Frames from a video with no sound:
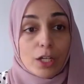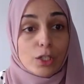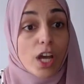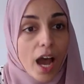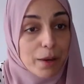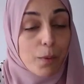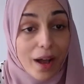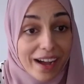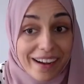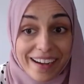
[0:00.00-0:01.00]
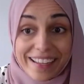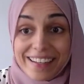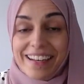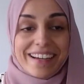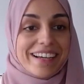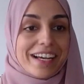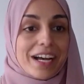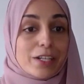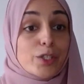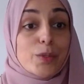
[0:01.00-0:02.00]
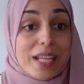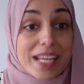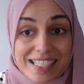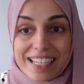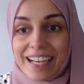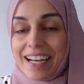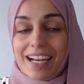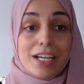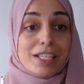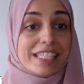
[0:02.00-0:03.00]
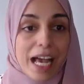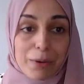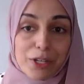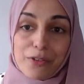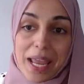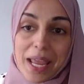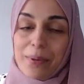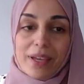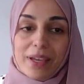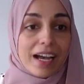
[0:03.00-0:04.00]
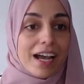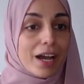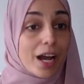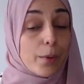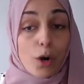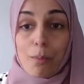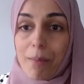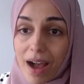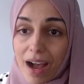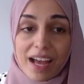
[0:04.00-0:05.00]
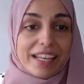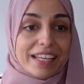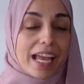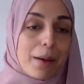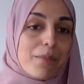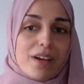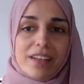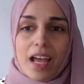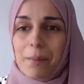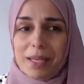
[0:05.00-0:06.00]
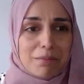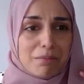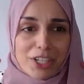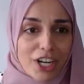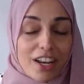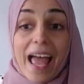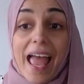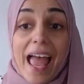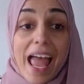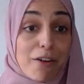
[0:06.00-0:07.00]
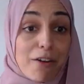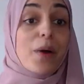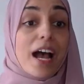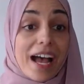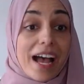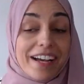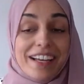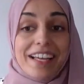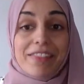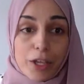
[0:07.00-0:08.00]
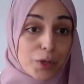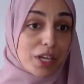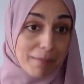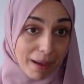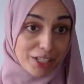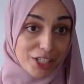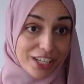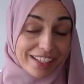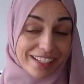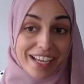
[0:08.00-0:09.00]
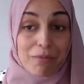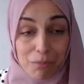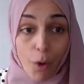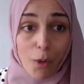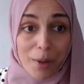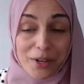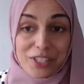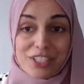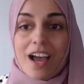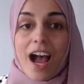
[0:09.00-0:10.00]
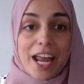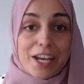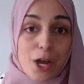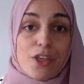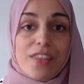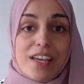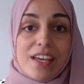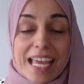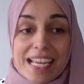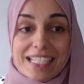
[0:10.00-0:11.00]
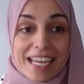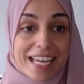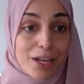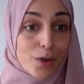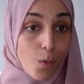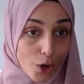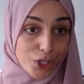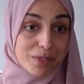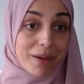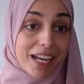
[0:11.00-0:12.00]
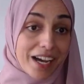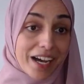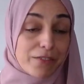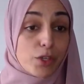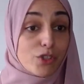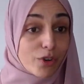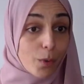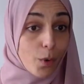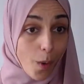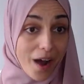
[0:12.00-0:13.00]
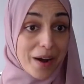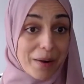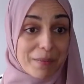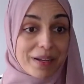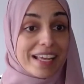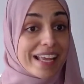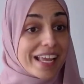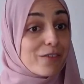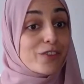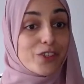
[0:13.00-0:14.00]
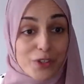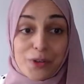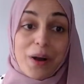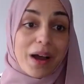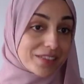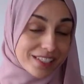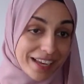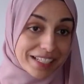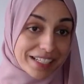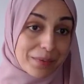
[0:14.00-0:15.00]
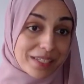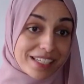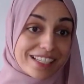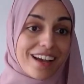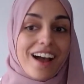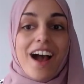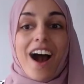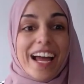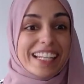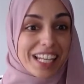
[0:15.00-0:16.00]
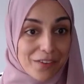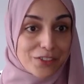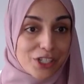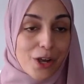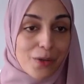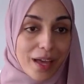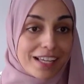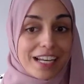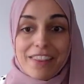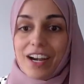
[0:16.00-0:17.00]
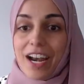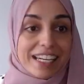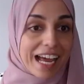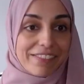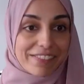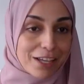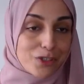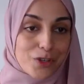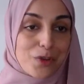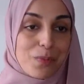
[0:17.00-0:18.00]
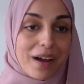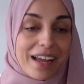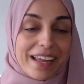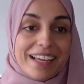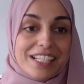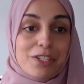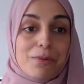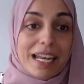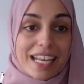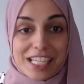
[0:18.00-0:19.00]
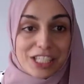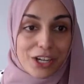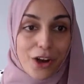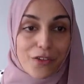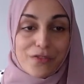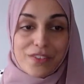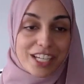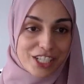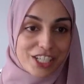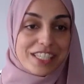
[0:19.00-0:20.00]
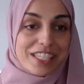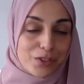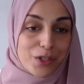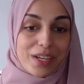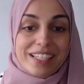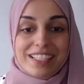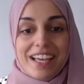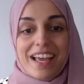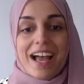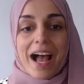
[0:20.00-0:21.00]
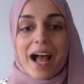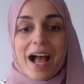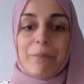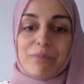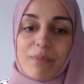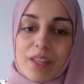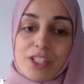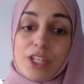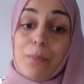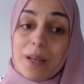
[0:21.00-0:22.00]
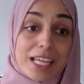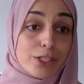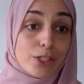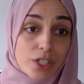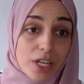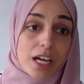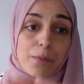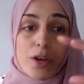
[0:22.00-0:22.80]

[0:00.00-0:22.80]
Taiwan, Tunisia, Saudi Arabia, Oman, Yemen. I mean, mashallah, everywhere that you can imagine. Almost. I know that there's a lady who watches my lives who's from Guam. If you have signed up, sister, I'd love to know that. And then I can add that to my list of nations that have joined. So please do sign up.